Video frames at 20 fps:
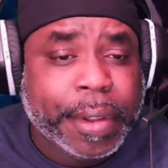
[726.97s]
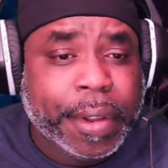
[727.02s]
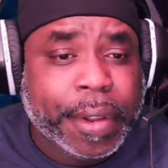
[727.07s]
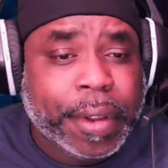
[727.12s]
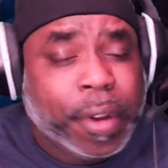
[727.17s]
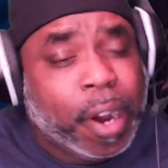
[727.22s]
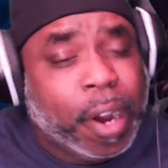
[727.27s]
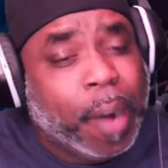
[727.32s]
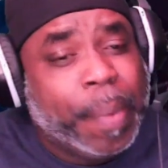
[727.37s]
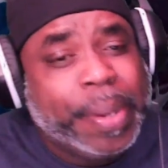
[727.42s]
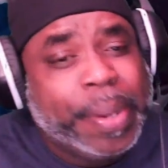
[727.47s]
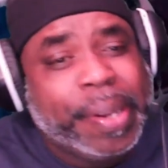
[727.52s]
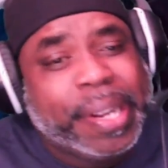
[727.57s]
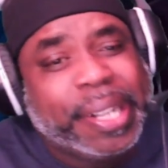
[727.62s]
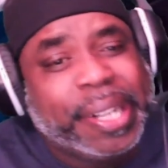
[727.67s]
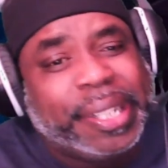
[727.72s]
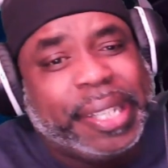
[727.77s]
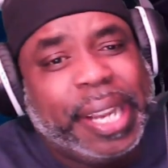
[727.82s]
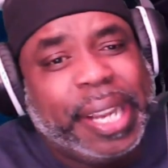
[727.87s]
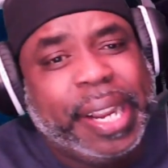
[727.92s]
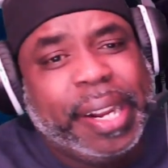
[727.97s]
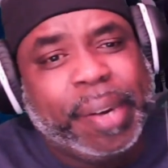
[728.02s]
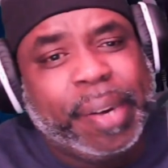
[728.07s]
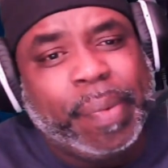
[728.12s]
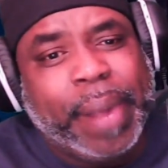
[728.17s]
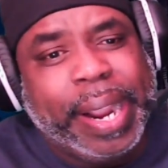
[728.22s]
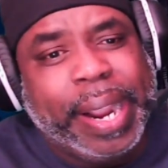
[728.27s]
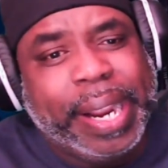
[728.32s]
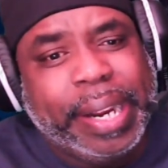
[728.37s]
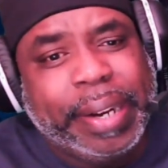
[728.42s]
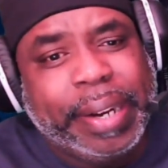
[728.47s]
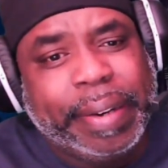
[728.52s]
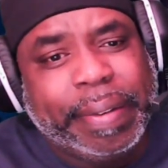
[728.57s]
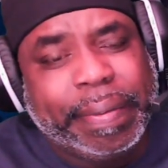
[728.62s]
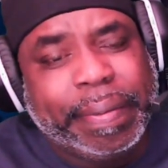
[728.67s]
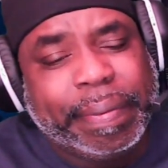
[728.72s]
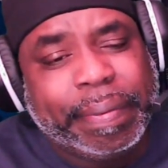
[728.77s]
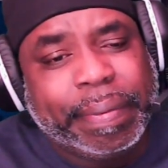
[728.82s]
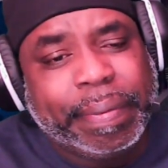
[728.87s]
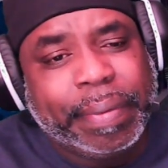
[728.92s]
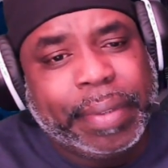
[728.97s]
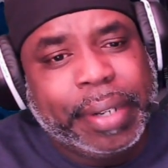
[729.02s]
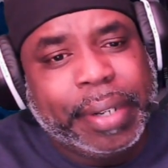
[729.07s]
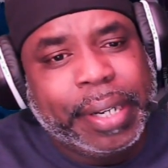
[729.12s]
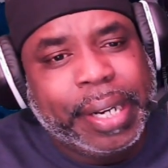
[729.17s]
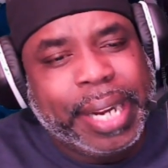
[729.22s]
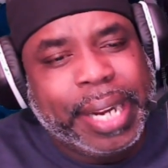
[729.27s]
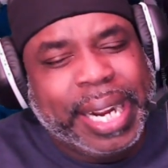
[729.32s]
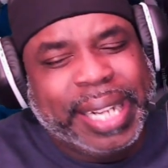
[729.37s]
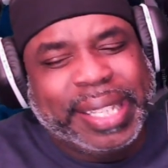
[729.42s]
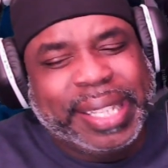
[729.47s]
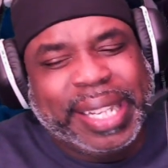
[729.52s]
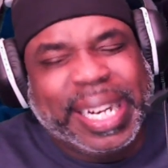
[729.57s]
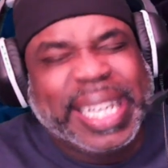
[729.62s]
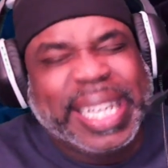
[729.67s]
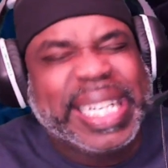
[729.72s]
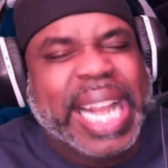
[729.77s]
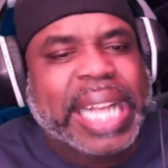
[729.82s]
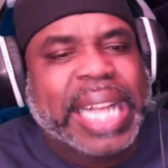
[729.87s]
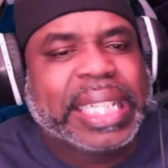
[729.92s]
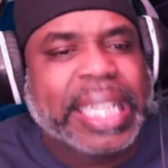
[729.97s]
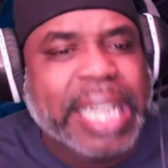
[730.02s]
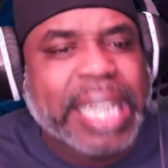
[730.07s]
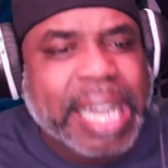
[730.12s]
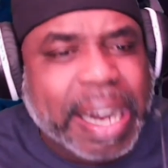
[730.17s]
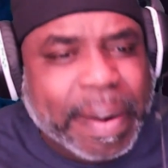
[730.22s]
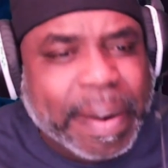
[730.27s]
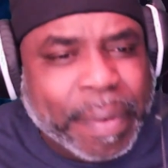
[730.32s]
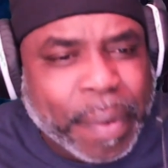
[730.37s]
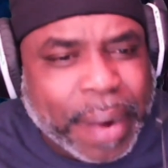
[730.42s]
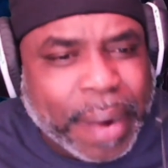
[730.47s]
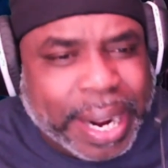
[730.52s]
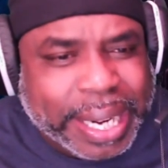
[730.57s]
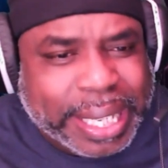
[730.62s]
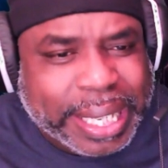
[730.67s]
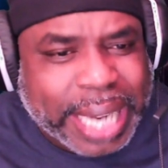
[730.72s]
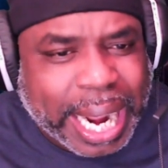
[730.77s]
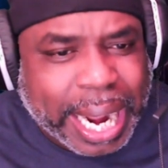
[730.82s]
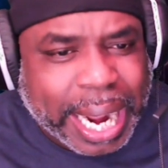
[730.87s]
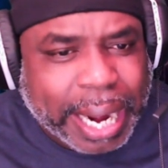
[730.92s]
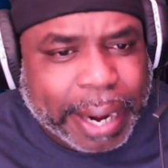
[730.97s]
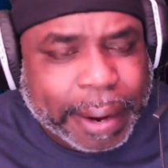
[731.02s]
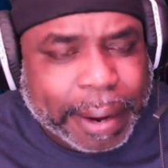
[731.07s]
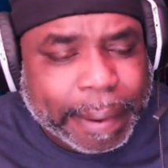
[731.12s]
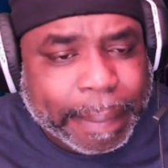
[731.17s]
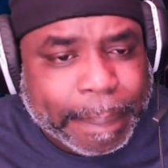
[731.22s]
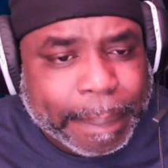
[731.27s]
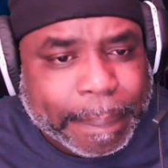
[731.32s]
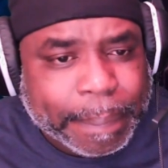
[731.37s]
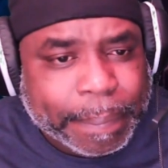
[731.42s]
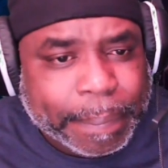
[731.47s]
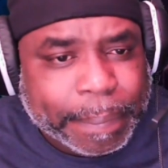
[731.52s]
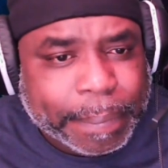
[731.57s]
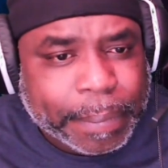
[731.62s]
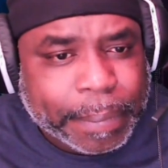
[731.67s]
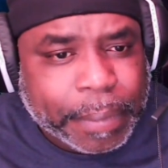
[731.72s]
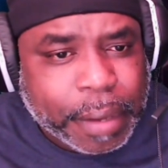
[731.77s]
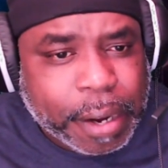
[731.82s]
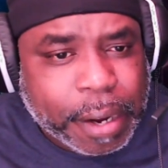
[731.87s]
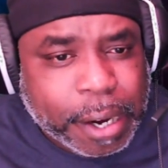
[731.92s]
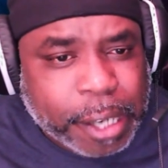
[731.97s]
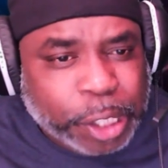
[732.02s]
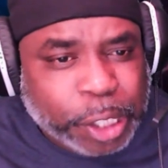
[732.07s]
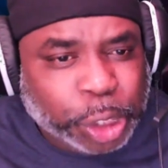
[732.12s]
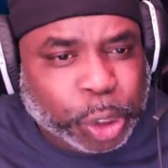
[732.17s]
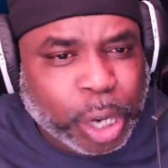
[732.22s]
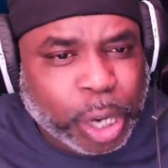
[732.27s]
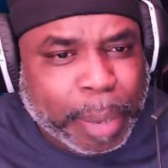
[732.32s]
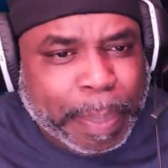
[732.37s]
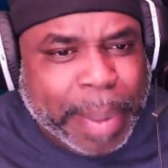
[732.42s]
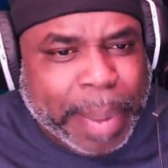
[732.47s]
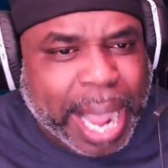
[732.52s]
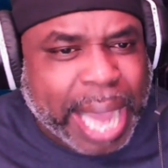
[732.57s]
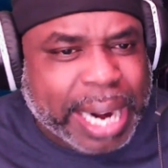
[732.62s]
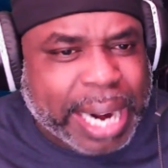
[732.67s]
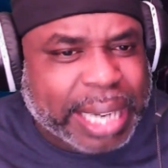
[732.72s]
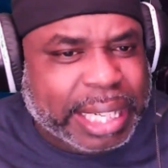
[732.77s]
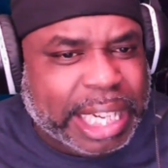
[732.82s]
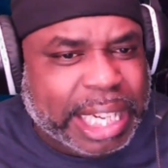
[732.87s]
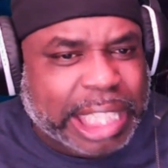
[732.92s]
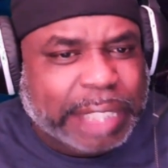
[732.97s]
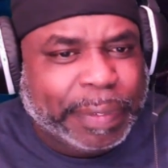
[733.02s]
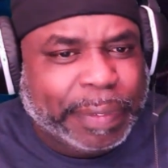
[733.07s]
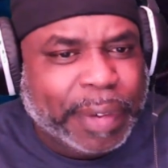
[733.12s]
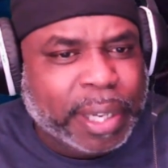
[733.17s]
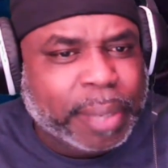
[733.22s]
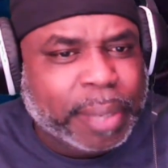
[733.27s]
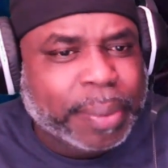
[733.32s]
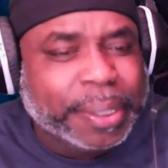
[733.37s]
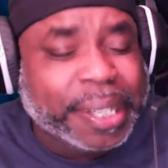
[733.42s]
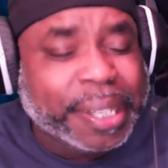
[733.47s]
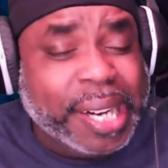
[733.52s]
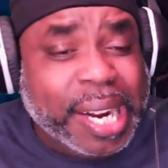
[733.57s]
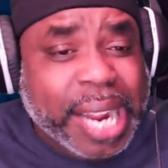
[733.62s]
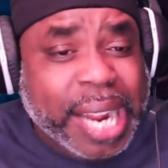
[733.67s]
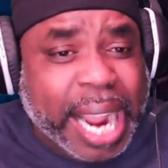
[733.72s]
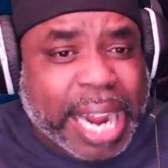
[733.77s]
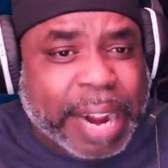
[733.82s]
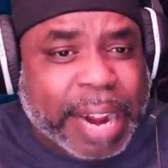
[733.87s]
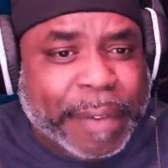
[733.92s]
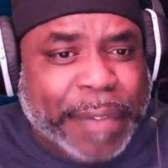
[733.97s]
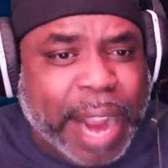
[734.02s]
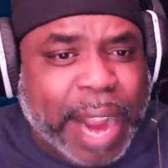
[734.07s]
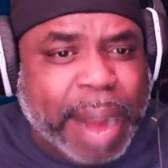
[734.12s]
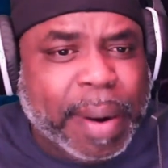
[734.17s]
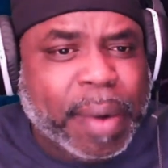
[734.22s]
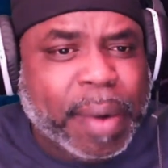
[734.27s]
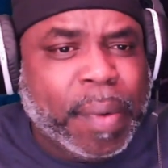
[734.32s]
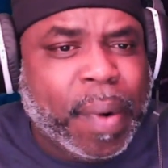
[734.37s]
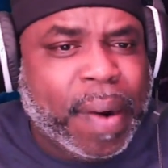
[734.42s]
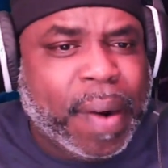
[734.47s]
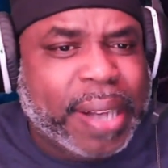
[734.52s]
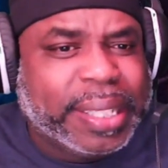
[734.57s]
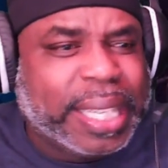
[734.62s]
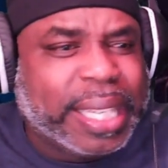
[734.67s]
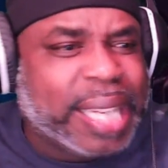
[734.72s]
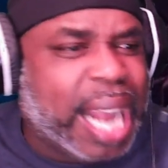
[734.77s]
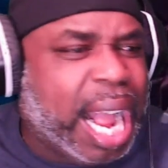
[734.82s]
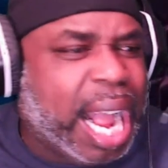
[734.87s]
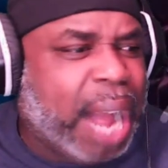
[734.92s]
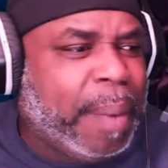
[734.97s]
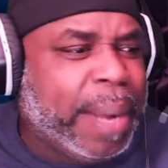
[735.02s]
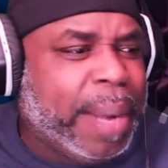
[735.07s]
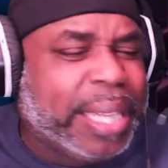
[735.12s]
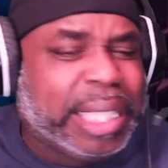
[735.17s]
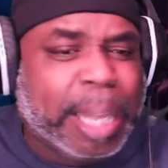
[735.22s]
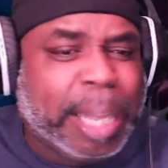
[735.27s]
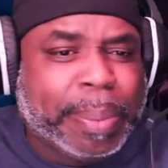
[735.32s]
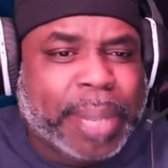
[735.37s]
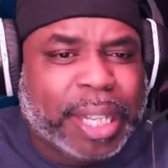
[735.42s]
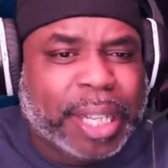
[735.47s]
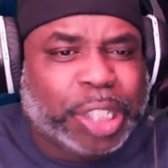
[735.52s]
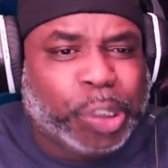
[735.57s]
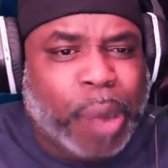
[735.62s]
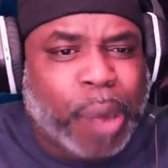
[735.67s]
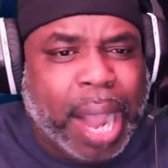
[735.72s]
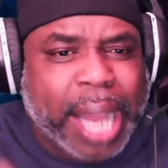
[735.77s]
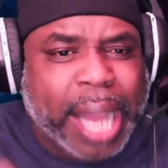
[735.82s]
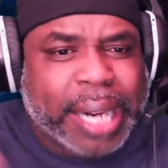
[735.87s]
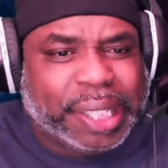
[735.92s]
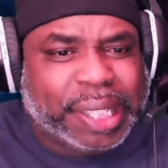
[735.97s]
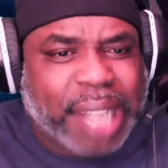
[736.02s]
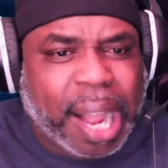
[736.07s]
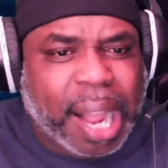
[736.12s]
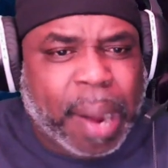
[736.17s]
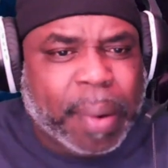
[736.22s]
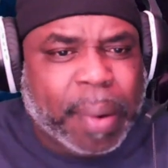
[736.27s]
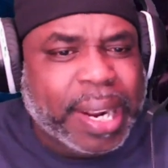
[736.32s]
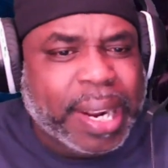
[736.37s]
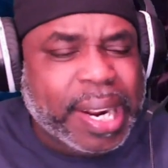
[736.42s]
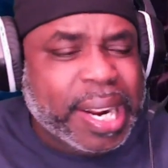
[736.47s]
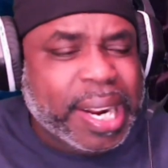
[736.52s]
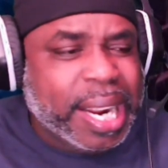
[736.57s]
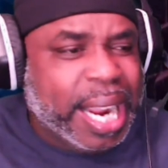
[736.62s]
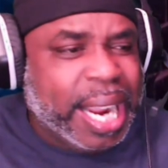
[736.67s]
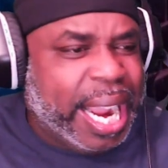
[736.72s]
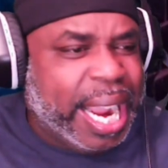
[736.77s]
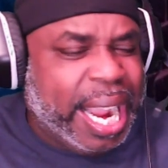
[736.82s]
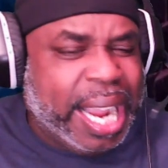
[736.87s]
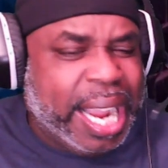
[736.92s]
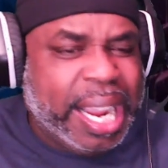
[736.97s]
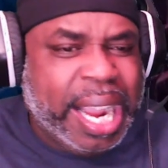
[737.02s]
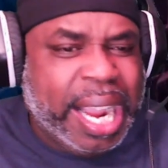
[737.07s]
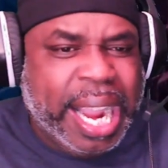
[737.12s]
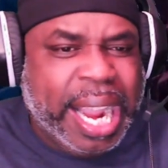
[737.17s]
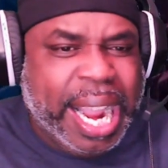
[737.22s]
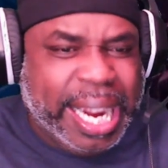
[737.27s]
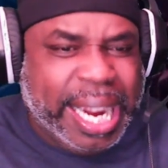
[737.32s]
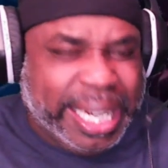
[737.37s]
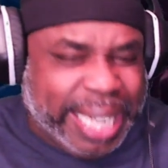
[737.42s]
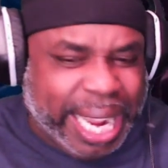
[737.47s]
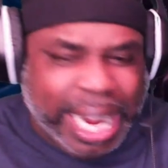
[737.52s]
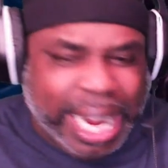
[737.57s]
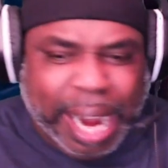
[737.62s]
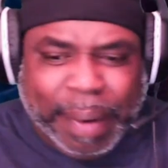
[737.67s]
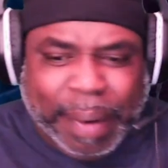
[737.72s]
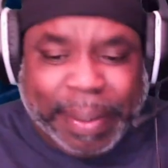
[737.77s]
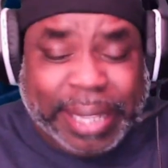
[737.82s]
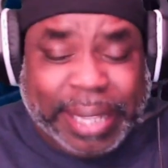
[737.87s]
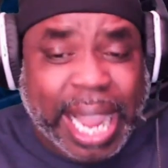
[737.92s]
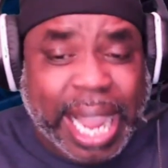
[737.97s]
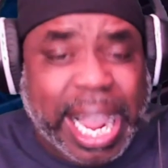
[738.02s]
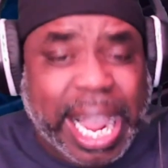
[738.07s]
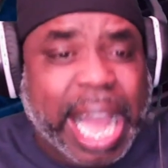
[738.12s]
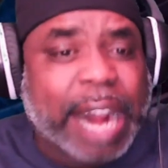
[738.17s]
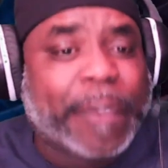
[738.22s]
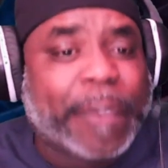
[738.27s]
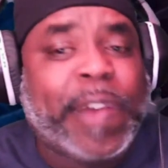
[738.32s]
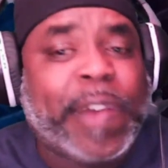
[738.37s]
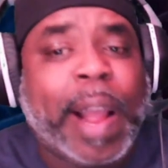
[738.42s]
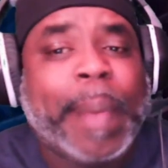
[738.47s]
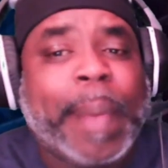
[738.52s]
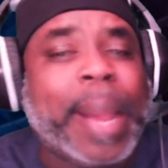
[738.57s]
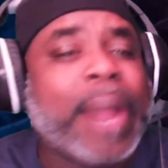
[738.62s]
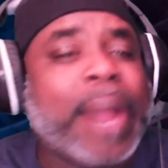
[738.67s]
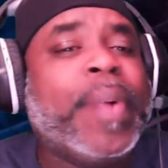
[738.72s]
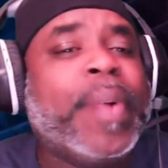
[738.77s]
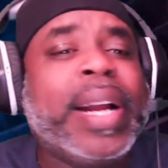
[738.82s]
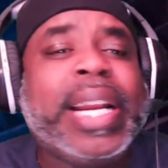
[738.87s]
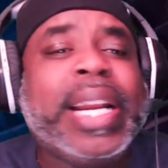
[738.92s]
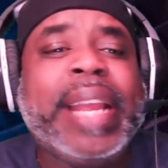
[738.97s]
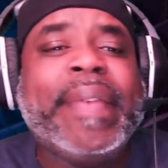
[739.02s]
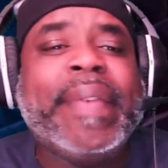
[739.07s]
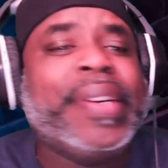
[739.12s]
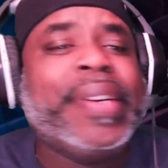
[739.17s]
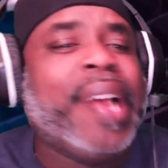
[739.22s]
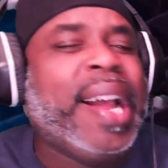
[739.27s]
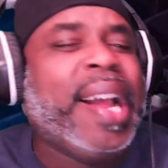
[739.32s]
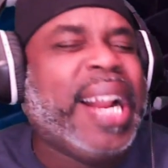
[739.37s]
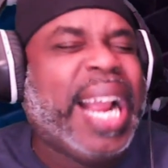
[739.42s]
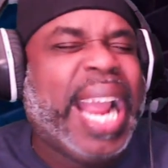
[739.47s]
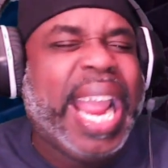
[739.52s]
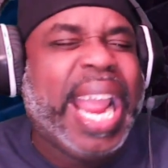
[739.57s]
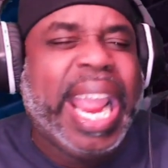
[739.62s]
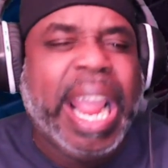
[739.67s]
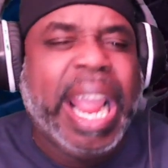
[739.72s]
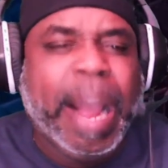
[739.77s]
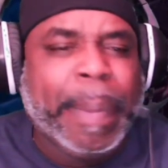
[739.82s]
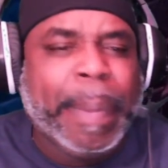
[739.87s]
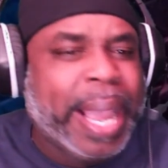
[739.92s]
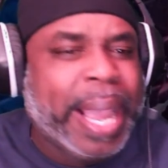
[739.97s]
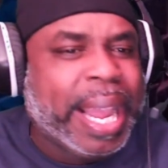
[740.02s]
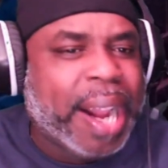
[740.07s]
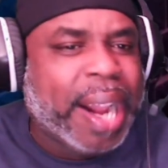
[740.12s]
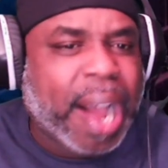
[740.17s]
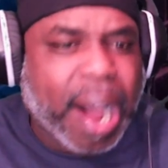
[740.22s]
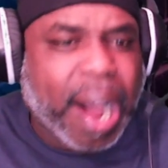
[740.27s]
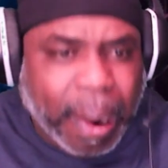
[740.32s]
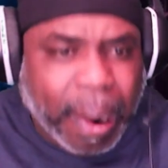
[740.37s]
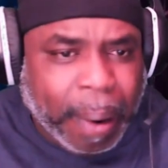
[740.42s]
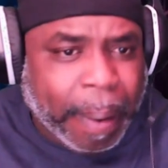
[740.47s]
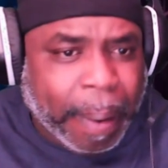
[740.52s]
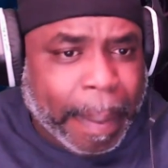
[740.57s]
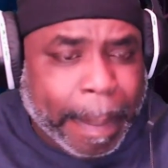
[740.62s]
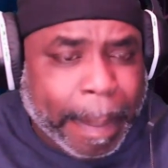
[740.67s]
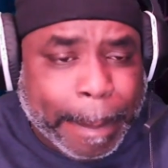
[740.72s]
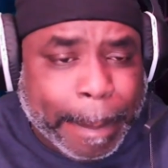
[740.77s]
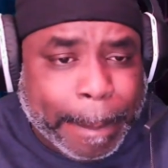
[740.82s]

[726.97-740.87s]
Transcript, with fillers: Or will you continue to wait until the next loved one dies? Trip me out at these funerals. And the very ones that's always up there trying to talk and, and, and get everything out of family, they wasn't even there to help at all.